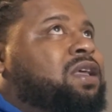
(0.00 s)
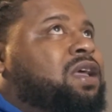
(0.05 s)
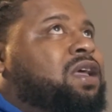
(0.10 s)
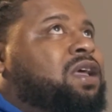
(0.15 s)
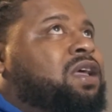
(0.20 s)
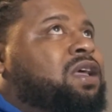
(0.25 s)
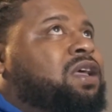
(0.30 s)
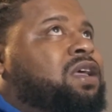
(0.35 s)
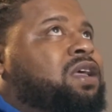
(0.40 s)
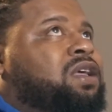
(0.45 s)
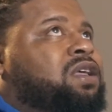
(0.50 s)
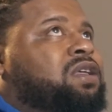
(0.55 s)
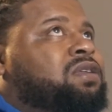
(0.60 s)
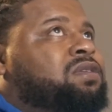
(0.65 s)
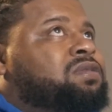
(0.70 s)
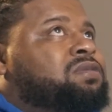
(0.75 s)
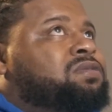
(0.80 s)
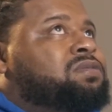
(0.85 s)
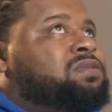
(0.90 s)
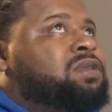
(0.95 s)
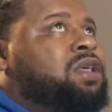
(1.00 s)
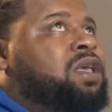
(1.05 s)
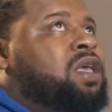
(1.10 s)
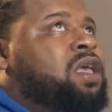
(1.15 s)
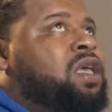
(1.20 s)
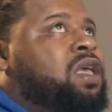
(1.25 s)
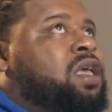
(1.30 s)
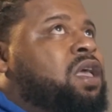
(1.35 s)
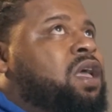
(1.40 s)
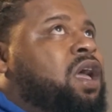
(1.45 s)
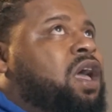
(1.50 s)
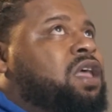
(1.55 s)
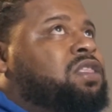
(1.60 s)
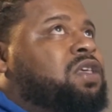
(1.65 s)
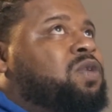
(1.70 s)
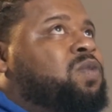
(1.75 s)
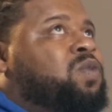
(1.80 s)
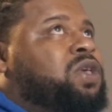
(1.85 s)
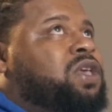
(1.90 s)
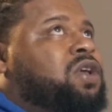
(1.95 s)
I
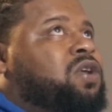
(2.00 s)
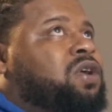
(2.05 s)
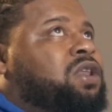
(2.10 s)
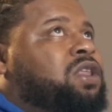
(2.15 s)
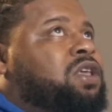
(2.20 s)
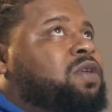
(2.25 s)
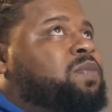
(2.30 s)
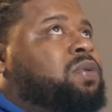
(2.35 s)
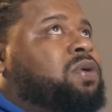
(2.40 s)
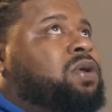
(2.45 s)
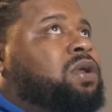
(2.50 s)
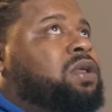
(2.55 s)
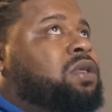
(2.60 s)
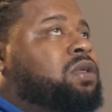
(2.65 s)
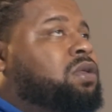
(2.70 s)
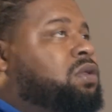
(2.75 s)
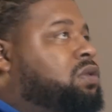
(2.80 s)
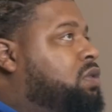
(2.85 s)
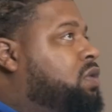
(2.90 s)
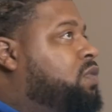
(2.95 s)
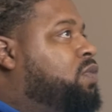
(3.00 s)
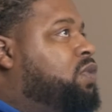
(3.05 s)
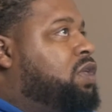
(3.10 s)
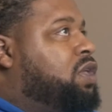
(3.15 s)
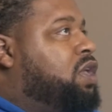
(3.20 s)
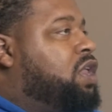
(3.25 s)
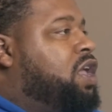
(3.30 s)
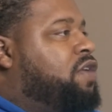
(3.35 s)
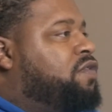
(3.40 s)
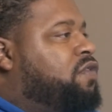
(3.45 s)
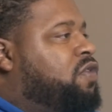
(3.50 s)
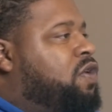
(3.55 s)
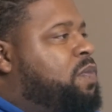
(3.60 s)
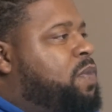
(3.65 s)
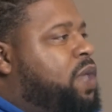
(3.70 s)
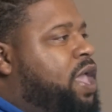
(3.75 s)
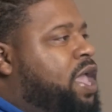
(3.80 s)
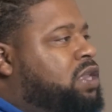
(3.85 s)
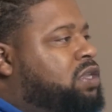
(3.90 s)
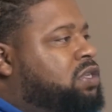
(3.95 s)
think we are deeper than we could ever
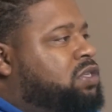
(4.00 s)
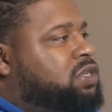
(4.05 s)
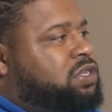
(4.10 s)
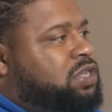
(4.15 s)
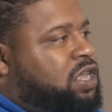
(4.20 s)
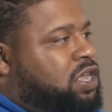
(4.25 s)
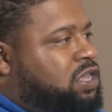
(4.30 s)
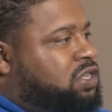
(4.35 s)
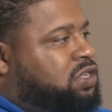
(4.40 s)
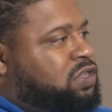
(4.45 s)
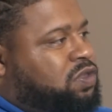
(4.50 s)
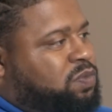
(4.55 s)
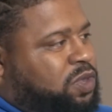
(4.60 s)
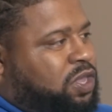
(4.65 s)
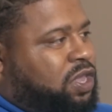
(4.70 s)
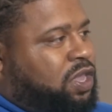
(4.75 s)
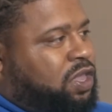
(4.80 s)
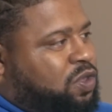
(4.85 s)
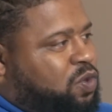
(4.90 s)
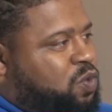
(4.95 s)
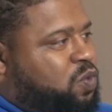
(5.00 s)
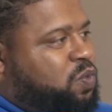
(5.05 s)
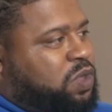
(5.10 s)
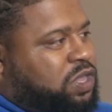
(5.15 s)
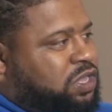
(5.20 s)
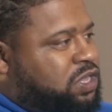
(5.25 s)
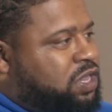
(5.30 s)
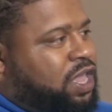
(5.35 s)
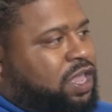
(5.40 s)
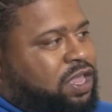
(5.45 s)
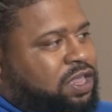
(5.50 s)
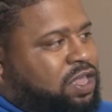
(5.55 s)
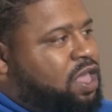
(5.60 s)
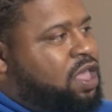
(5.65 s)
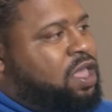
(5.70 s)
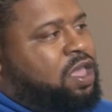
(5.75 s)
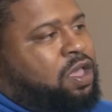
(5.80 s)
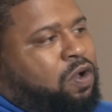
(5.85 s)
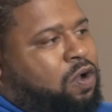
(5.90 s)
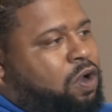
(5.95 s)
imagine. Just us as being humans. Like,
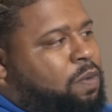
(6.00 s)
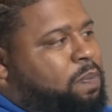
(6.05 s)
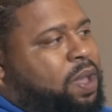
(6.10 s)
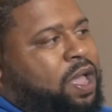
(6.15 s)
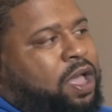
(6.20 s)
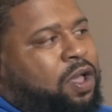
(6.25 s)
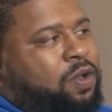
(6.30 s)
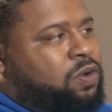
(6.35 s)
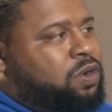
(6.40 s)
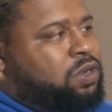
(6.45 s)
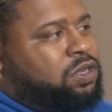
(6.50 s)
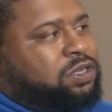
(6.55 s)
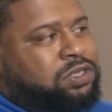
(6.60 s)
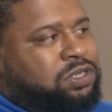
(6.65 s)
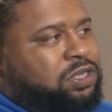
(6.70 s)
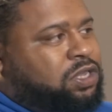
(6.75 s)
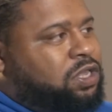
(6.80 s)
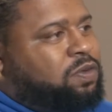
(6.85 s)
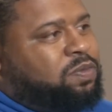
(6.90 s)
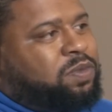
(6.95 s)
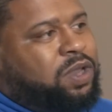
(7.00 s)
our power is deep.